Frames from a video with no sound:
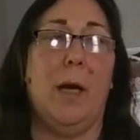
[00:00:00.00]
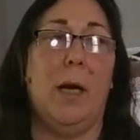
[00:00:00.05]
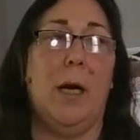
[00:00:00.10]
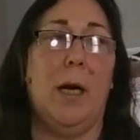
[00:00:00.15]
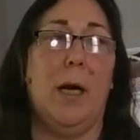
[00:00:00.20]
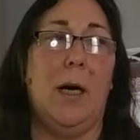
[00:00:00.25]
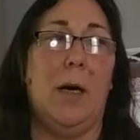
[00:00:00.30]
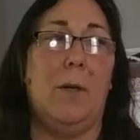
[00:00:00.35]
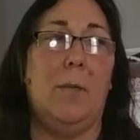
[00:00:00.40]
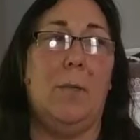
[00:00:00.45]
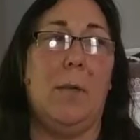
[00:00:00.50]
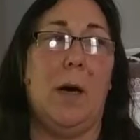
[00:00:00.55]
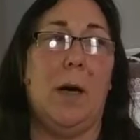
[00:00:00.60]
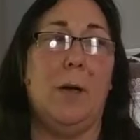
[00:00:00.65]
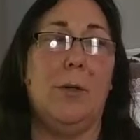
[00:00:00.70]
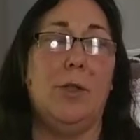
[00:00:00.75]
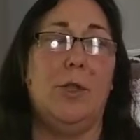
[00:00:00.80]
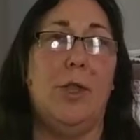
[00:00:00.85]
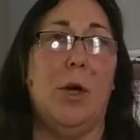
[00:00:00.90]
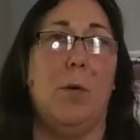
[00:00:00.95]

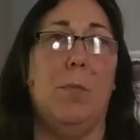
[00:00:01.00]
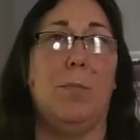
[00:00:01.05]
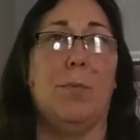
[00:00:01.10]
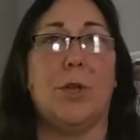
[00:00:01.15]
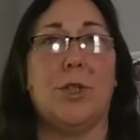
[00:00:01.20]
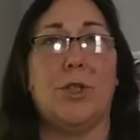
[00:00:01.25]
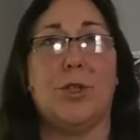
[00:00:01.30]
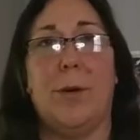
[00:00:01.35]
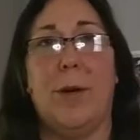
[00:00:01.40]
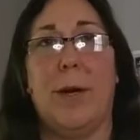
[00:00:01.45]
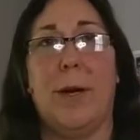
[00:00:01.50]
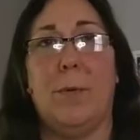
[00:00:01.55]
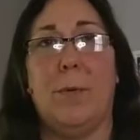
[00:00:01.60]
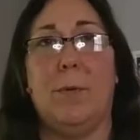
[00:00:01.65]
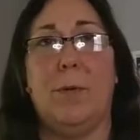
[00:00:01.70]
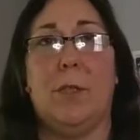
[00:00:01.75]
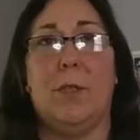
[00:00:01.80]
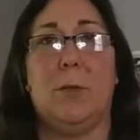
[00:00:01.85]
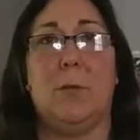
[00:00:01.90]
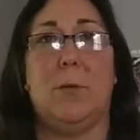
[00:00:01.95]
Don't brush your hair
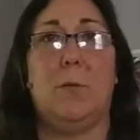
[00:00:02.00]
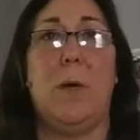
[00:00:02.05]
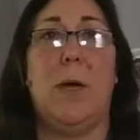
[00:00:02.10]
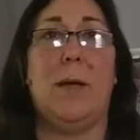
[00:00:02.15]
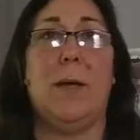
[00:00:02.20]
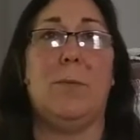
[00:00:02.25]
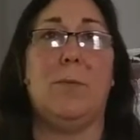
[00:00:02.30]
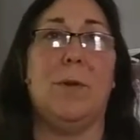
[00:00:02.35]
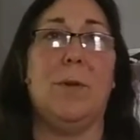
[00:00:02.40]
when it's wet